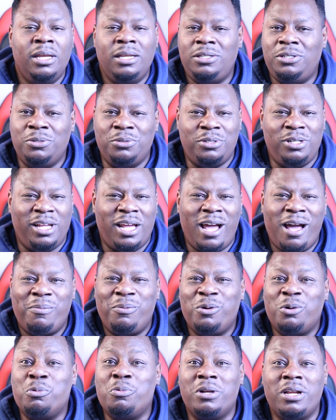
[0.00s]
Usually
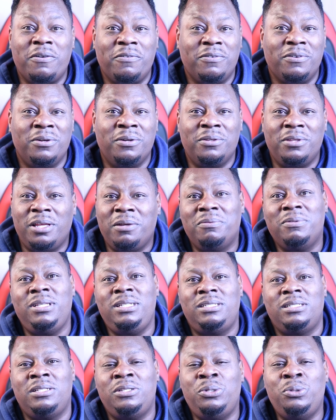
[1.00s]
Apple, whenever they
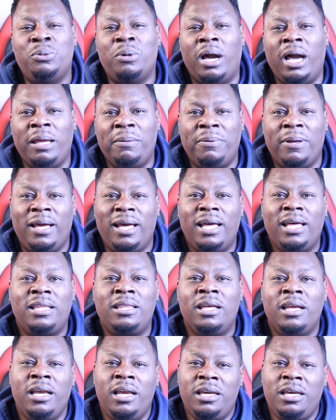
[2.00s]
release a new iPad,